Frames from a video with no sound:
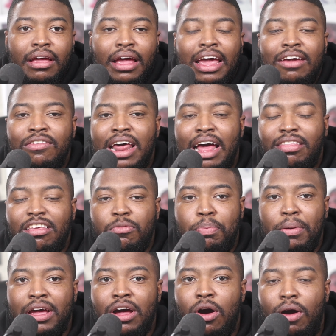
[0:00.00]
Even at this
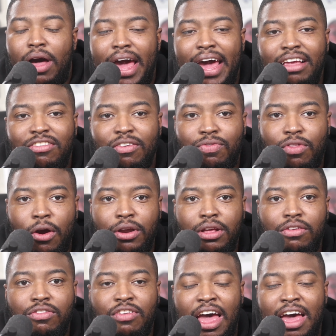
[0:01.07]
big old age of
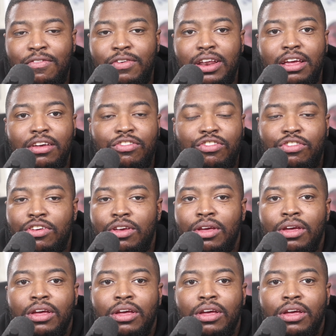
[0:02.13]
37-ish,